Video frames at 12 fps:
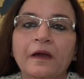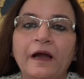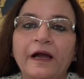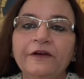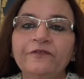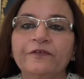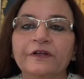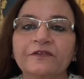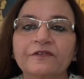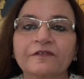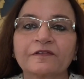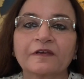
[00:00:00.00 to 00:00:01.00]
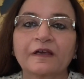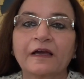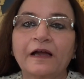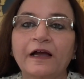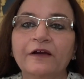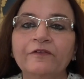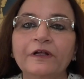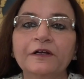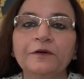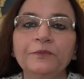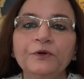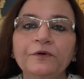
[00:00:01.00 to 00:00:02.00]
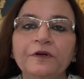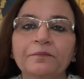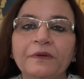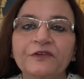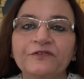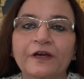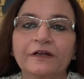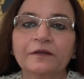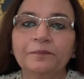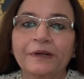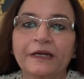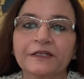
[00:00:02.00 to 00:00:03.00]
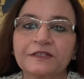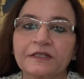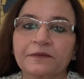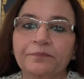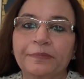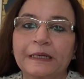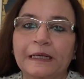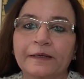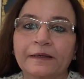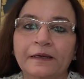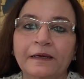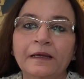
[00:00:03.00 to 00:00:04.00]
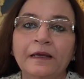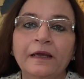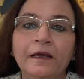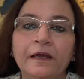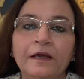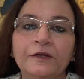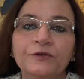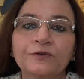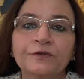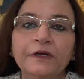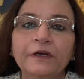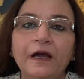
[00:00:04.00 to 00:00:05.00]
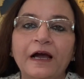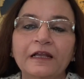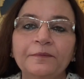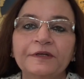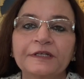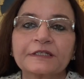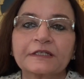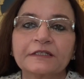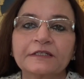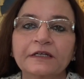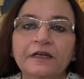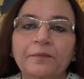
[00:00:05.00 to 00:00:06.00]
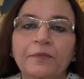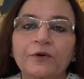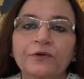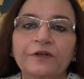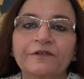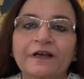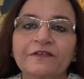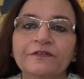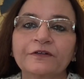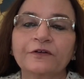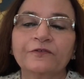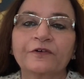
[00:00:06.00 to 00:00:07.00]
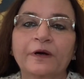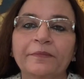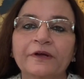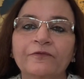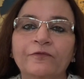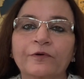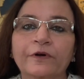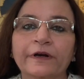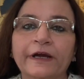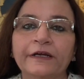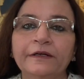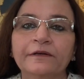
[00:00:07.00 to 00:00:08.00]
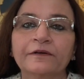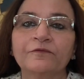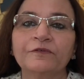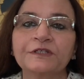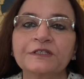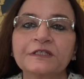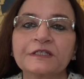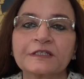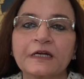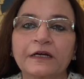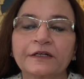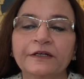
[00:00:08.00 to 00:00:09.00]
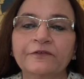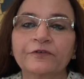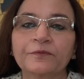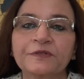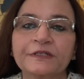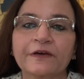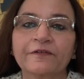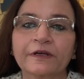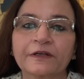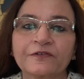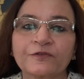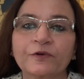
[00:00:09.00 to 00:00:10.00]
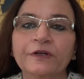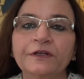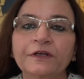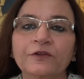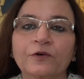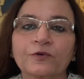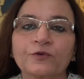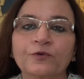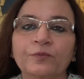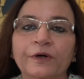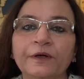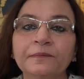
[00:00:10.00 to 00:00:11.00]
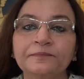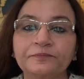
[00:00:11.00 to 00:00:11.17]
Hi friends, I welcome you in my channel Planets and Pillai. Today I'll be discussing about the transit of coming fortnight, which is starting from 20th October